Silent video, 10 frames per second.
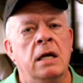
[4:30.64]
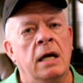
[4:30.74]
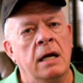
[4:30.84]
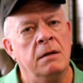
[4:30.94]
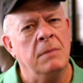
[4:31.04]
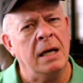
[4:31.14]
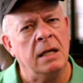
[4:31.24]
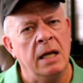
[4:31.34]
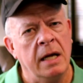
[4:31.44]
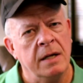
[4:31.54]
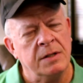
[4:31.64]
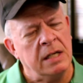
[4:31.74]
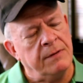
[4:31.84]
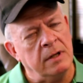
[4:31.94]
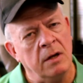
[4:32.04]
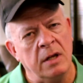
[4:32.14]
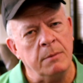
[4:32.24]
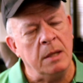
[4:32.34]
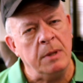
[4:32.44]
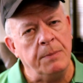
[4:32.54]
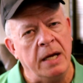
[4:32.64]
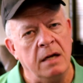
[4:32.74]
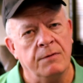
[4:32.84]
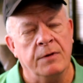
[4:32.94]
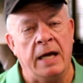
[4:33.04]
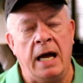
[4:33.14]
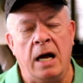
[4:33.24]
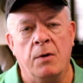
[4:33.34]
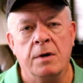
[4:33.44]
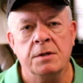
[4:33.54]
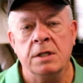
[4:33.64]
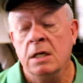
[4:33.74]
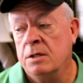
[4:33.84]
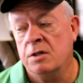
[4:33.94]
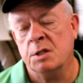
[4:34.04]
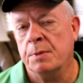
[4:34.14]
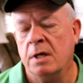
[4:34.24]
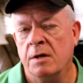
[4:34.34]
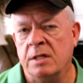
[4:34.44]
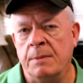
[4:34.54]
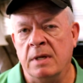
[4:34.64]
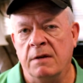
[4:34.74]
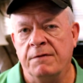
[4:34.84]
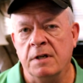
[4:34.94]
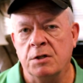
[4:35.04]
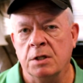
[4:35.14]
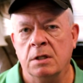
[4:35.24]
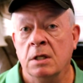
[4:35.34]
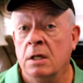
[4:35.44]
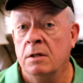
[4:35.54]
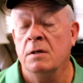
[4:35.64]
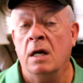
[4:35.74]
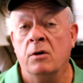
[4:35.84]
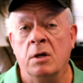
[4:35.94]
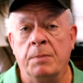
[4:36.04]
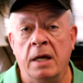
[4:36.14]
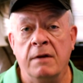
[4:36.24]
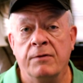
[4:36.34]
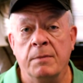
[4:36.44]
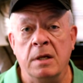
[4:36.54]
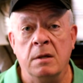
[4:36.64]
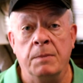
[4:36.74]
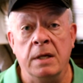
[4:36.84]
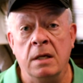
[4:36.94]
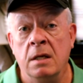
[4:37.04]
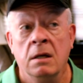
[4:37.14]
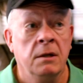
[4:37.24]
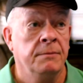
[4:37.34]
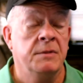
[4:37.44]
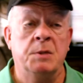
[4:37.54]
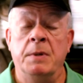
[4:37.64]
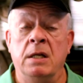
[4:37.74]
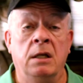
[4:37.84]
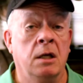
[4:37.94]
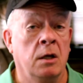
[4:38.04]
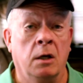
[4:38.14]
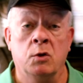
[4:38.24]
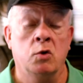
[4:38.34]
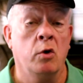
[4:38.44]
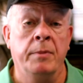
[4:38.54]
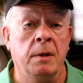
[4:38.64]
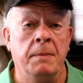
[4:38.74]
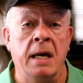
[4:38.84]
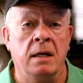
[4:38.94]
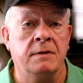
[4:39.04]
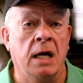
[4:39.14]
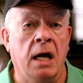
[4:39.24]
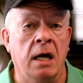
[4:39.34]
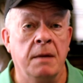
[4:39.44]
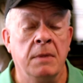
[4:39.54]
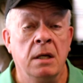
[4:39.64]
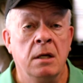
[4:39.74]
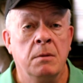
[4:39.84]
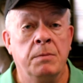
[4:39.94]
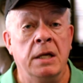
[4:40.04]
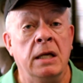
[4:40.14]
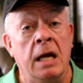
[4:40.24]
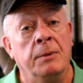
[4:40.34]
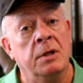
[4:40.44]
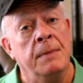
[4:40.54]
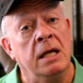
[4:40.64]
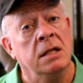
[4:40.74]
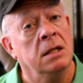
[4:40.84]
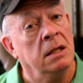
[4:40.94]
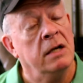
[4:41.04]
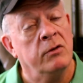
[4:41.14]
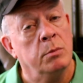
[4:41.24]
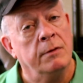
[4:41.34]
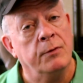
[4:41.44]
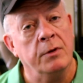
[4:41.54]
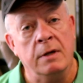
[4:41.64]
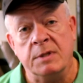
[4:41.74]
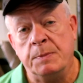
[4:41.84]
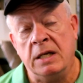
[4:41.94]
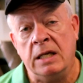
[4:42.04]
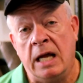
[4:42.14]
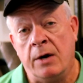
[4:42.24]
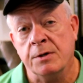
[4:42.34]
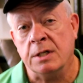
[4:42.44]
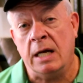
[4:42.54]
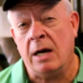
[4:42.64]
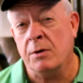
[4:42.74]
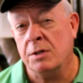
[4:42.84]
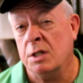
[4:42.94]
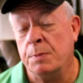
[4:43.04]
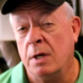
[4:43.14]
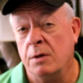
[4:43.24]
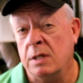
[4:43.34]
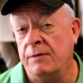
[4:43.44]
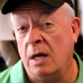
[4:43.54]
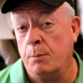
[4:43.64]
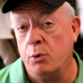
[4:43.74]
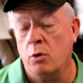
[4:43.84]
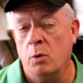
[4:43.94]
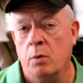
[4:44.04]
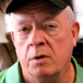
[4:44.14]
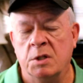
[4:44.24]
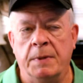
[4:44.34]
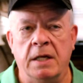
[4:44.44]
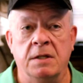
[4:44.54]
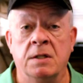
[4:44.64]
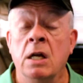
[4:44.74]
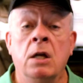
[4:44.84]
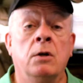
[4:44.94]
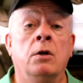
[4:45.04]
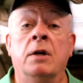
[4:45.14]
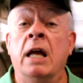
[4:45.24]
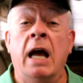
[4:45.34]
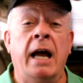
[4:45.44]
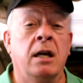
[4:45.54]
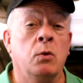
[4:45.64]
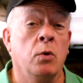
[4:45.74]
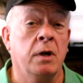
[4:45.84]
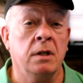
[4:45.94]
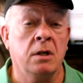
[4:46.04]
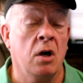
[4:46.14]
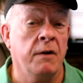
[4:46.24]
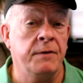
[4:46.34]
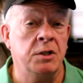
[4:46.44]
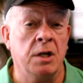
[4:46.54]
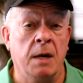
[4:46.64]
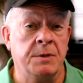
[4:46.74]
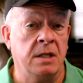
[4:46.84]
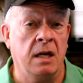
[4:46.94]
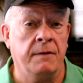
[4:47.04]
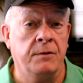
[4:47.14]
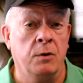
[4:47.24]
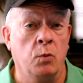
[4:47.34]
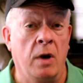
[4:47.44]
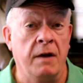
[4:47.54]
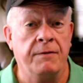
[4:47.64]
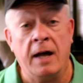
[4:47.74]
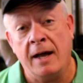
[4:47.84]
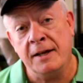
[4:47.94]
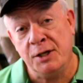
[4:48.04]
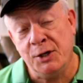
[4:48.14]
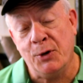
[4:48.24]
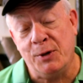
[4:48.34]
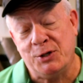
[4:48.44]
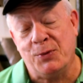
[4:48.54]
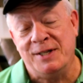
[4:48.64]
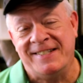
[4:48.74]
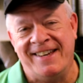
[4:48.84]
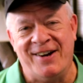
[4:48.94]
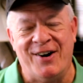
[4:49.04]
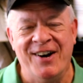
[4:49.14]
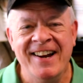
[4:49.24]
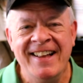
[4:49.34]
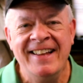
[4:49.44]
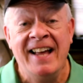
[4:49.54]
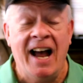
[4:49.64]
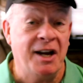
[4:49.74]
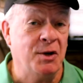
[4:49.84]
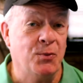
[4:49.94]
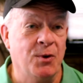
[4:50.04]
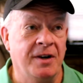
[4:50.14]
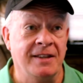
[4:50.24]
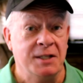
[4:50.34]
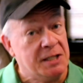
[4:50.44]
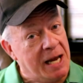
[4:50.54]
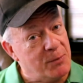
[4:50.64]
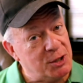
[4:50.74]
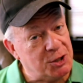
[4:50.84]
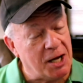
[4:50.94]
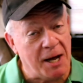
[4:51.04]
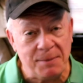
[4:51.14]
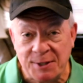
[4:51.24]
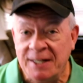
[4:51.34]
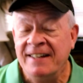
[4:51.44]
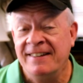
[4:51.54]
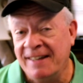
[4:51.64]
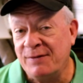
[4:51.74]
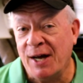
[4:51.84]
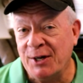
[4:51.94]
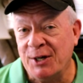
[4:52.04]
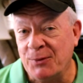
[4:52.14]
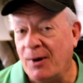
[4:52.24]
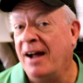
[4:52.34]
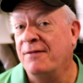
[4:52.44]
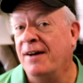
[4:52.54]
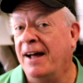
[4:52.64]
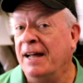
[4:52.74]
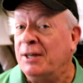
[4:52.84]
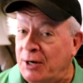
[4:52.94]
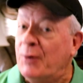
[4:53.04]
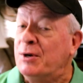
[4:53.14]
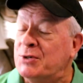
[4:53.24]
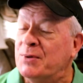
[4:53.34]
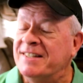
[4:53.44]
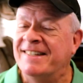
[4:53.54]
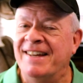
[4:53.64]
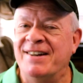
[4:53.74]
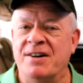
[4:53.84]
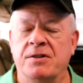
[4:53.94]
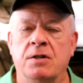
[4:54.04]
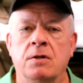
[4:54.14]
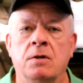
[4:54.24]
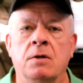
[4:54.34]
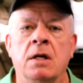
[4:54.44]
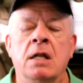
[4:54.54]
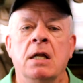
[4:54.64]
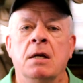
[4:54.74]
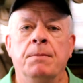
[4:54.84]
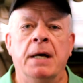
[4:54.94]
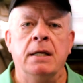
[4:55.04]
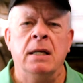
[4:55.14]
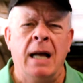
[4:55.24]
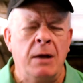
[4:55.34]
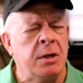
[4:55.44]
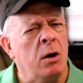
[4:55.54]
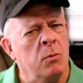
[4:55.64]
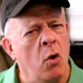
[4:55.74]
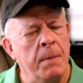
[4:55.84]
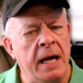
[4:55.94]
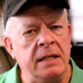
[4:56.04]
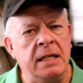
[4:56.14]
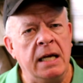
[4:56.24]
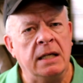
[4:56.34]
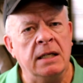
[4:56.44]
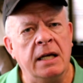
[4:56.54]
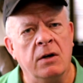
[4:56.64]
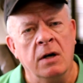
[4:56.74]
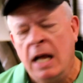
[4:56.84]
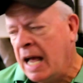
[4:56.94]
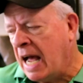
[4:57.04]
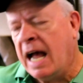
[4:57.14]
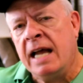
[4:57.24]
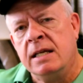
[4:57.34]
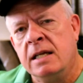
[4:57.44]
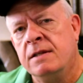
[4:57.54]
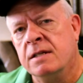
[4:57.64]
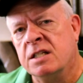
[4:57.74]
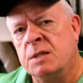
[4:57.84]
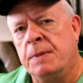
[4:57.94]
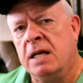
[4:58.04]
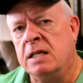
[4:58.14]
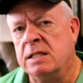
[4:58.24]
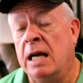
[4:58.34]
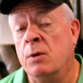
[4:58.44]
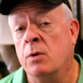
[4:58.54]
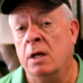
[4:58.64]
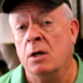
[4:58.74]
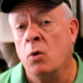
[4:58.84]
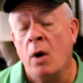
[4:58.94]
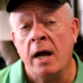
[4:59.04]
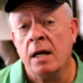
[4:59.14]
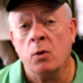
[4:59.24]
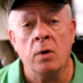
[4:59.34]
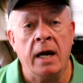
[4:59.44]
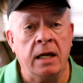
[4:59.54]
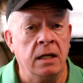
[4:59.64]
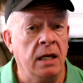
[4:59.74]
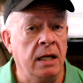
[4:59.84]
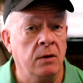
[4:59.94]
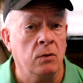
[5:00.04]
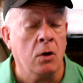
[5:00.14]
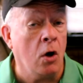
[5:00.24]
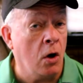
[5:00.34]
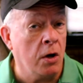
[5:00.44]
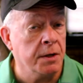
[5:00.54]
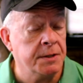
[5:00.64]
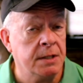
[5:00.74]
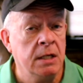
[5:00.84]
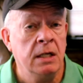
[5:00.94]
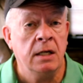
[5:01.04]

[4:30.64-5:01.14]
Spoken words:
And my clients, even though they may be paying for the hours, just because I'm inefficient, they're not going to pay for me to be spending an exorbitant amount of time being able to make a deliverable for them, spending hours and hours just because I've got poor workspace. Look, I could work at the coffee shops that have good Wi-Fi. You know which ones they are. I could work at the sandwich shops. They've got good Wi-Fi. You know which ones they are too. But I'll talk more about tech later. I need this space. I want it quiet where I can handle calls.